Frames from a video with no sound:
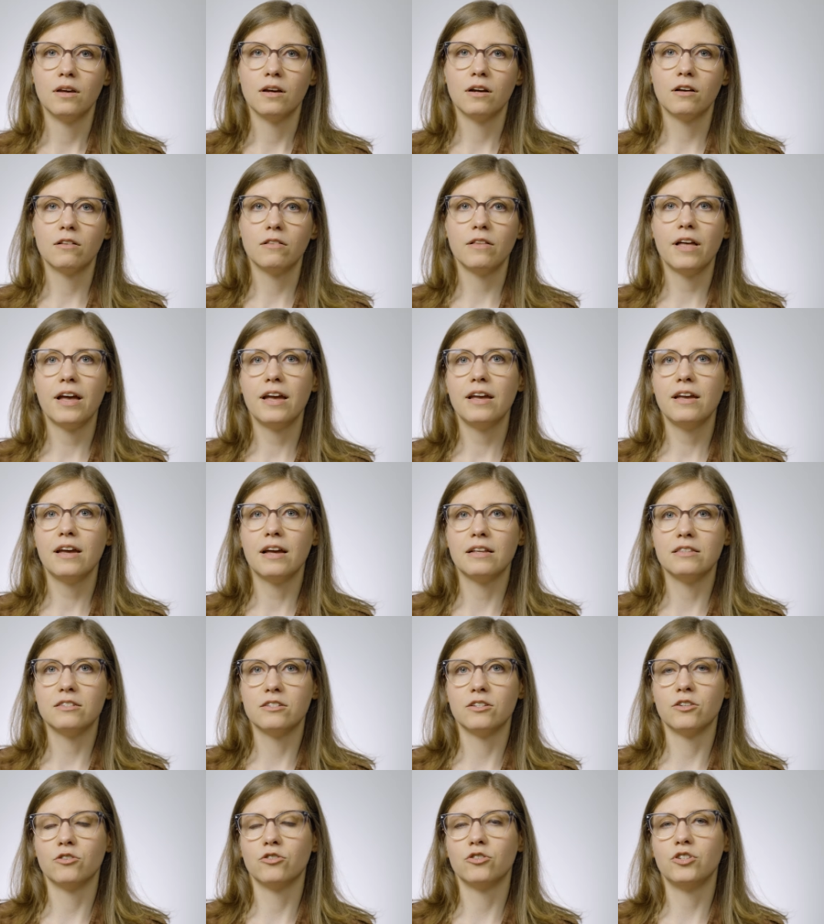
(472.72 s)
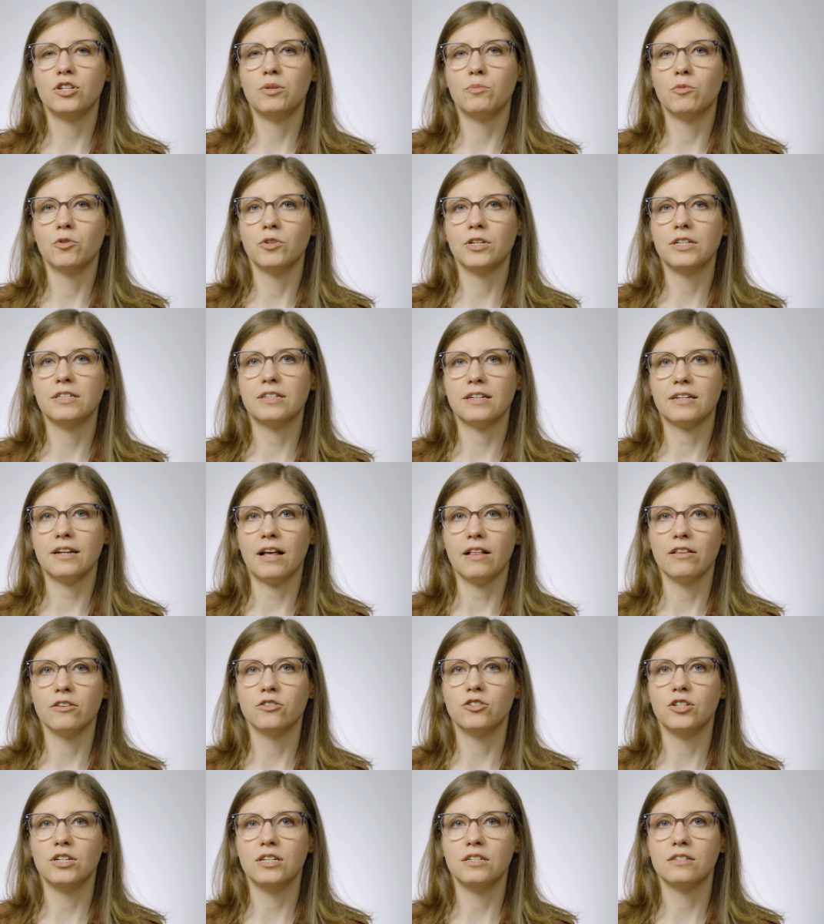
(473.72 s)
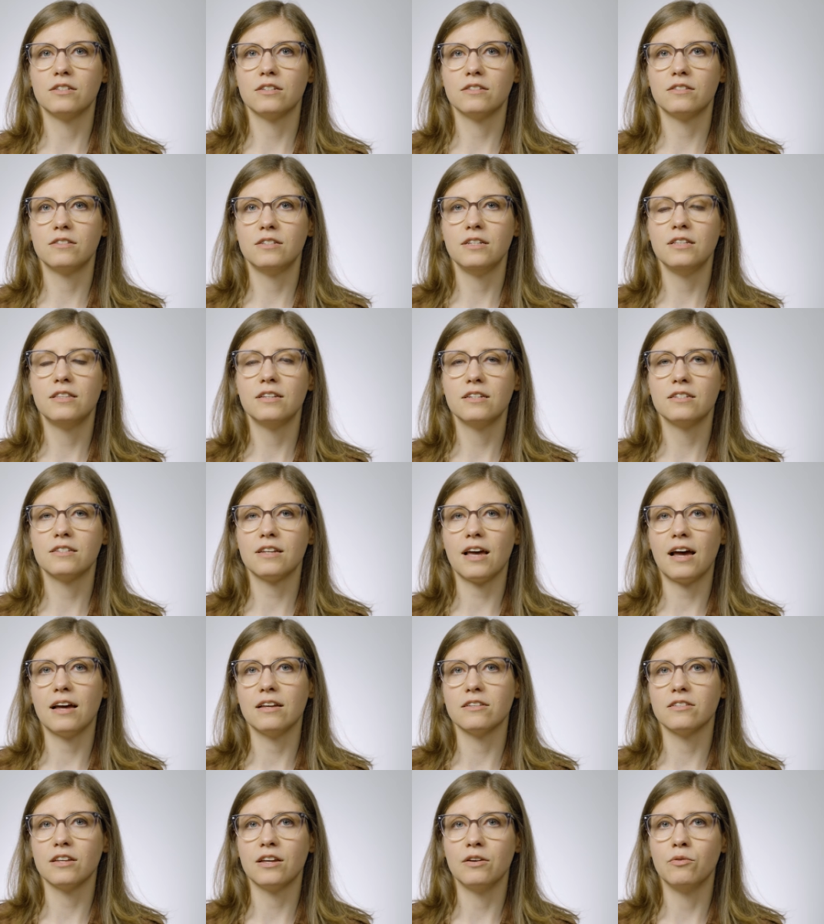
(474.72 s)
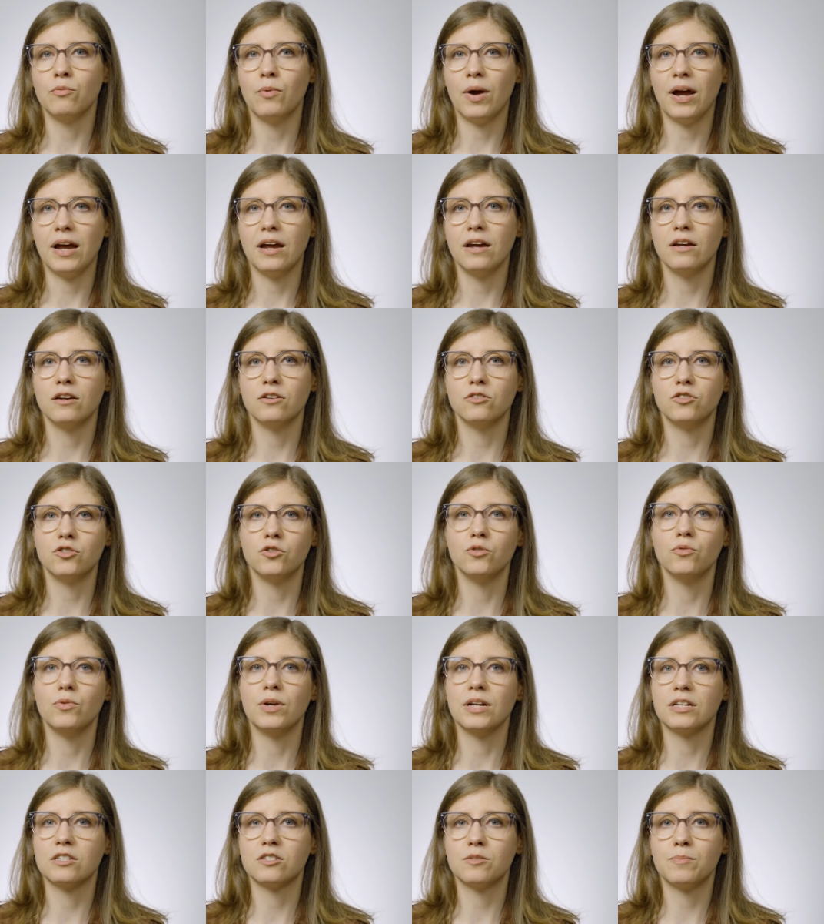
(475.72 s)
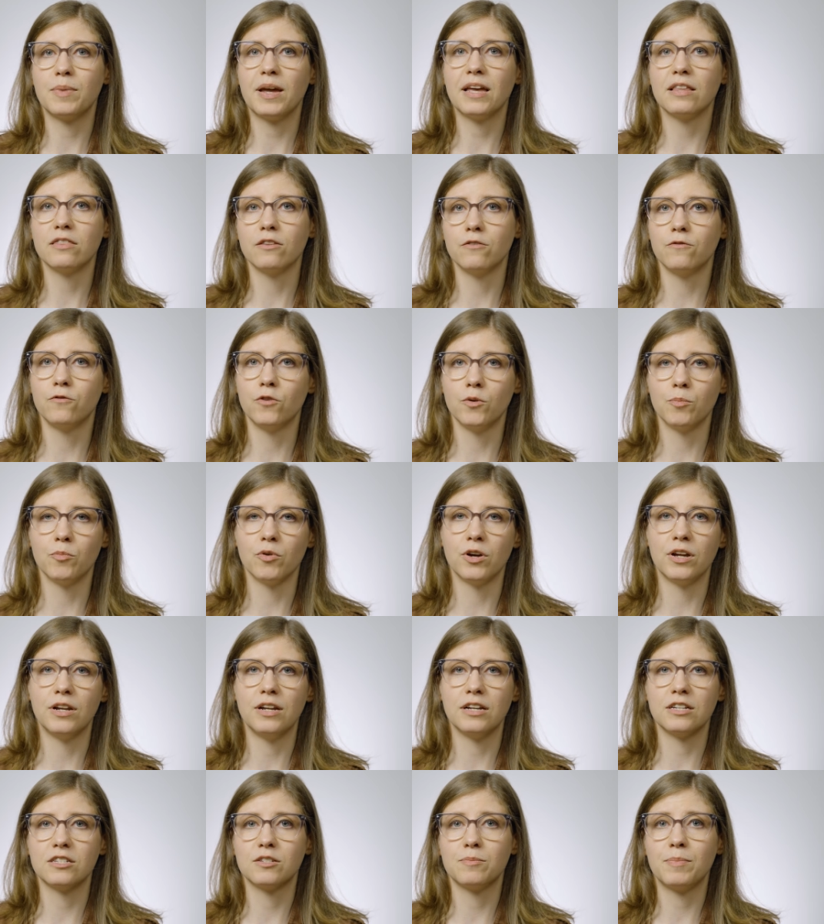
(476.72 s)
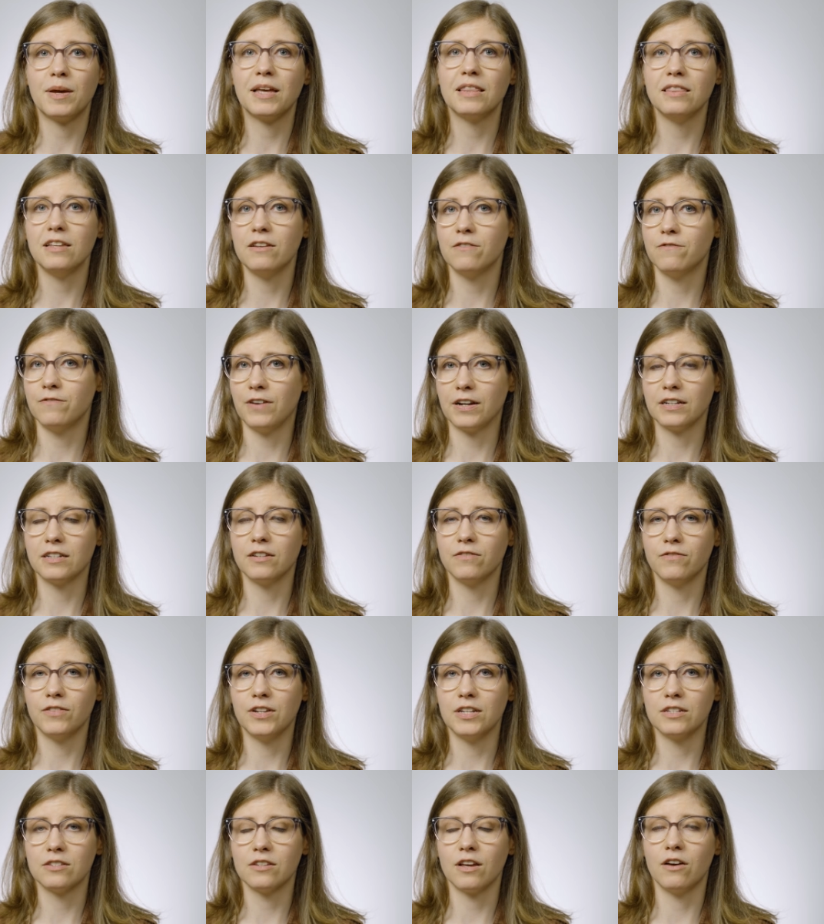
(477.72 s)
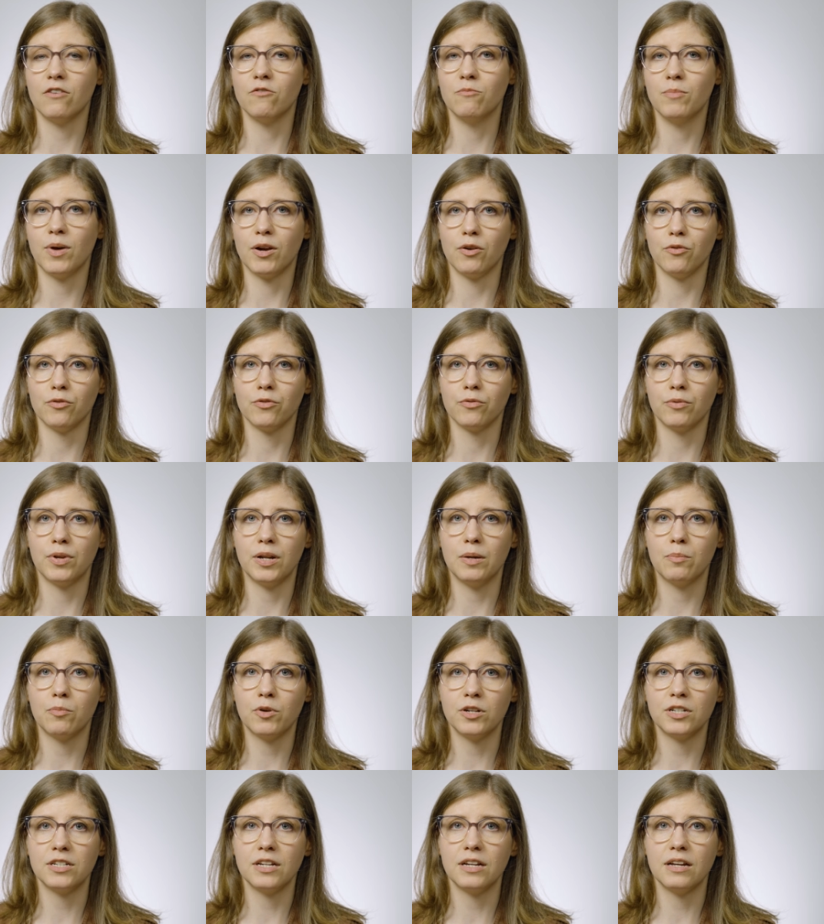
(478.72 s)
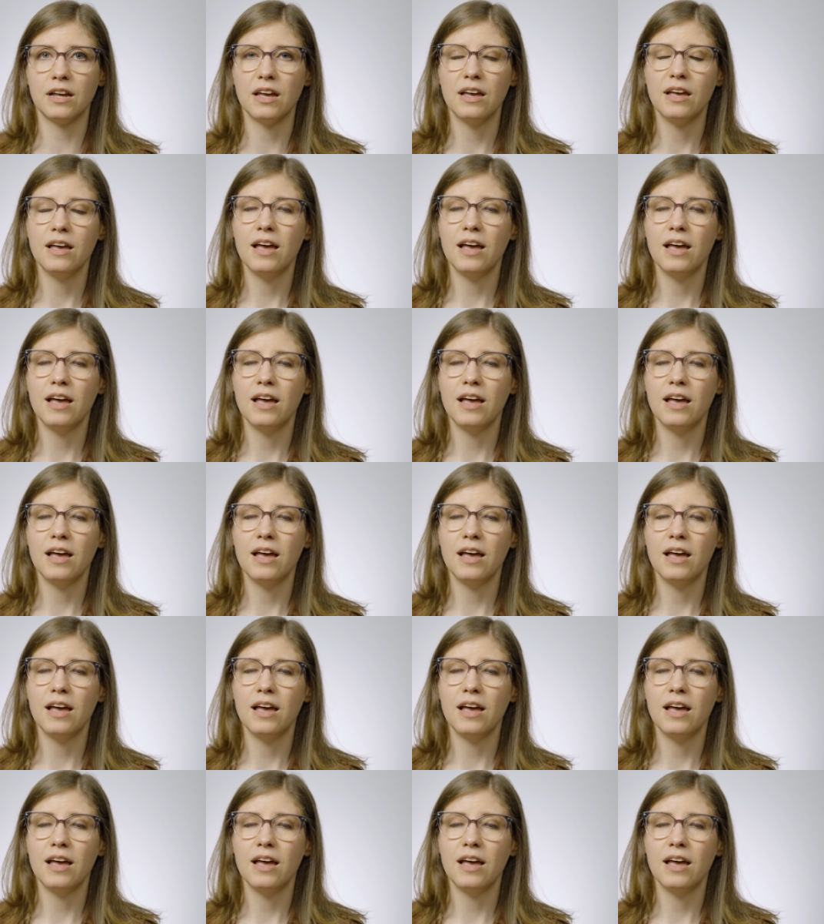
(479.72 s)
Clay and Synergy Molding Technologies see this as a way to expand the footprint, expand the effectiveness of metal 3D printing,